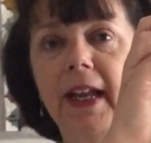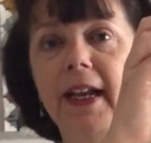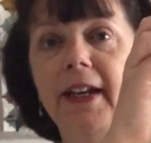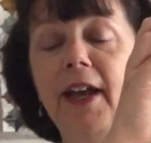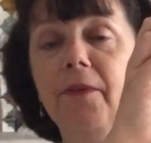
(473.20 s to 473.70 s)

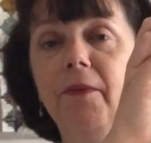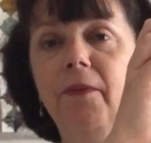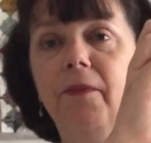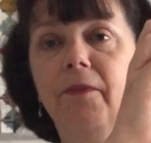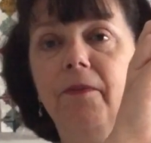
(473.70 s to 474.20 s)
Now,
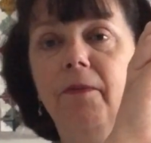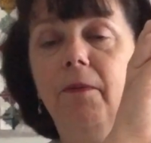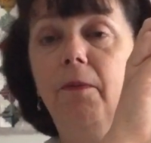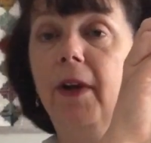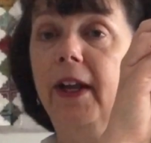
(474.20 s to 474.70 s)

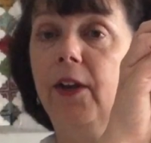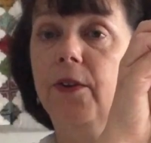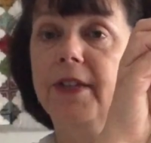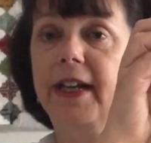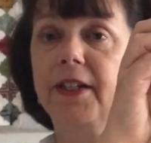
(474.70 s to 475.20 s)
when I
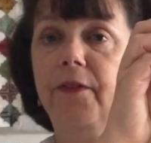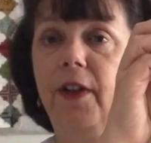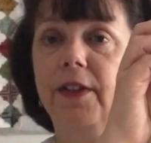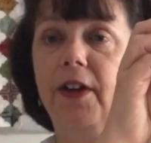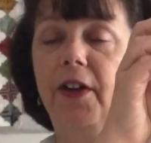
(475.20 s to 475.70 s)
contacted
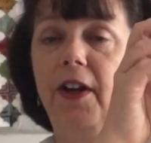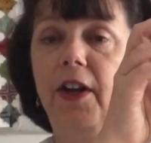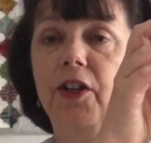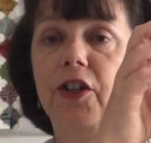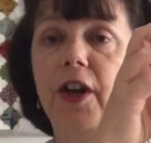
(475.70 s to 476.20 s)
Valdani and I
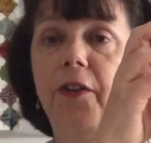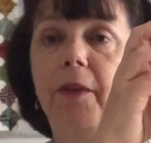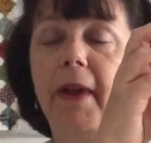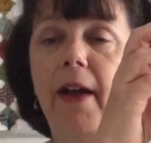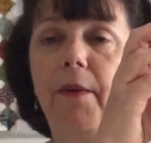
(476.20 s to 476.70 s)
showed them
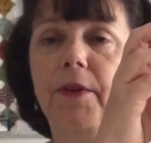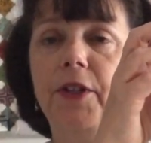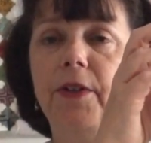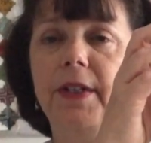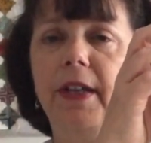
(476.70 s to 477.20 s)
how I was
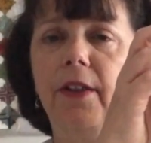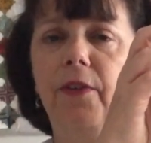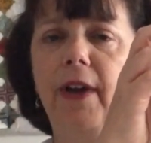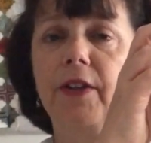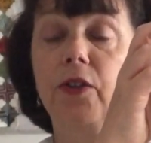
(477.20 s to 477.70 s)
using the
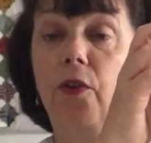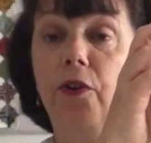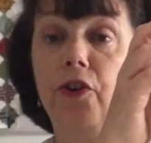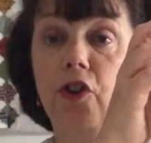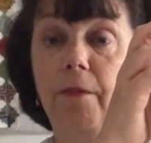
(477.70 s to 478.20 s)
threads on the
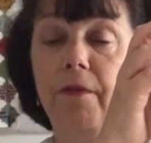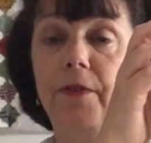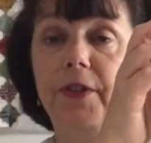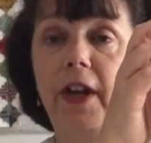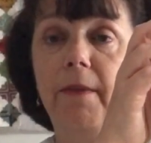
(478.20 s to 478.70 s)
top of a
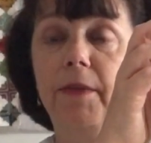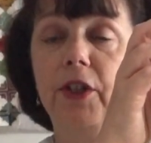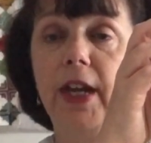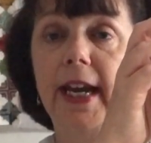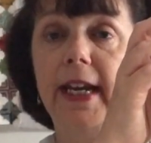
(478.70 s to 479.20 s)
sewing
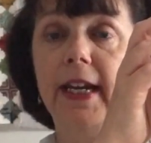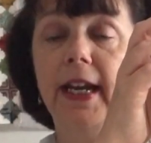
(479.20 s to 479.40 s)
machine,